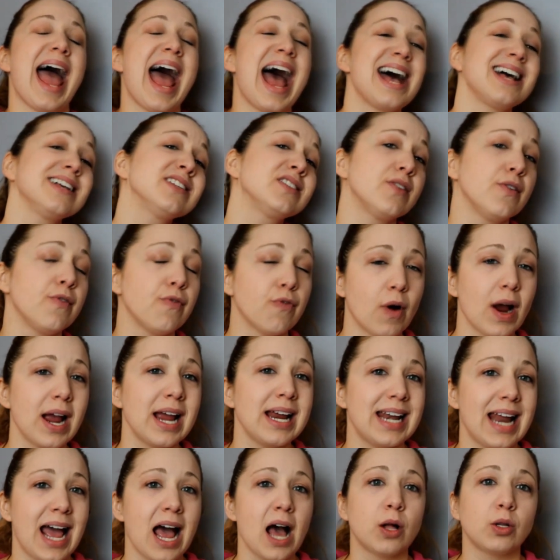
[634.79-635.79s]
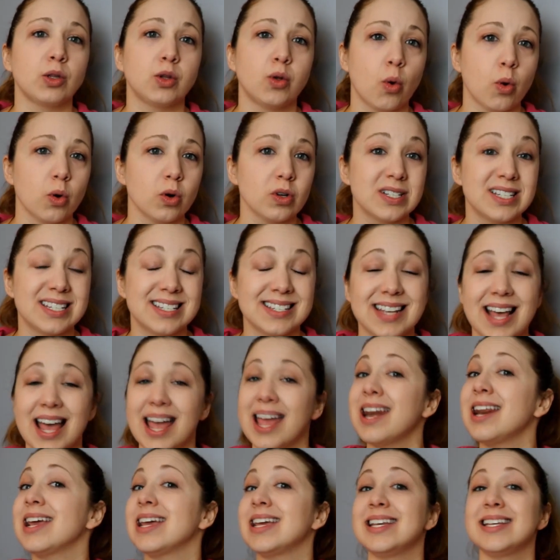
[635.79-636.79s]
As of right now, Lord
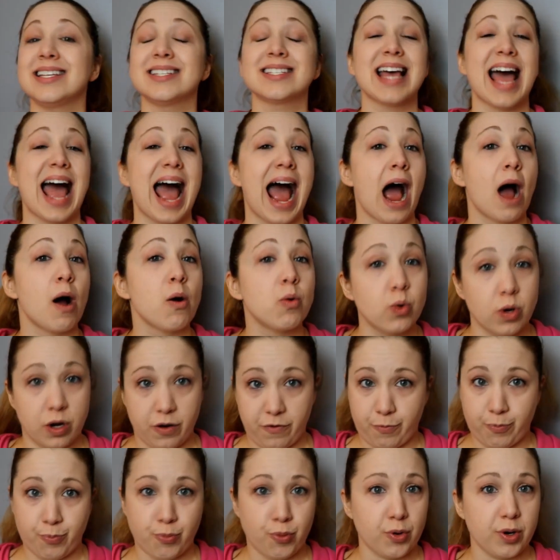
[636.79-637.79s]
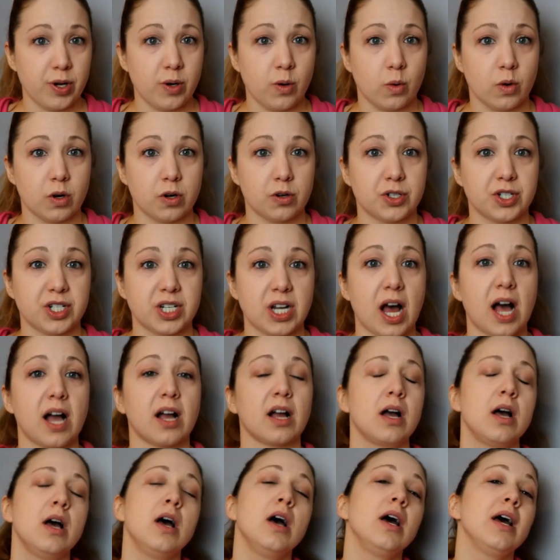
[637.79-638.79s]
Zedd is out of pre-order
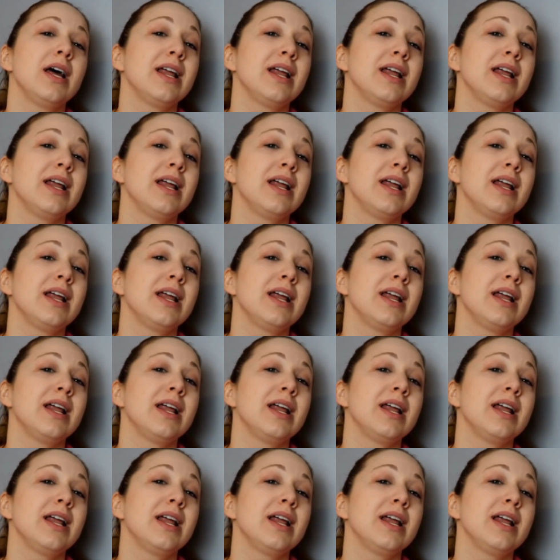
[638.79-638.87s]
stock,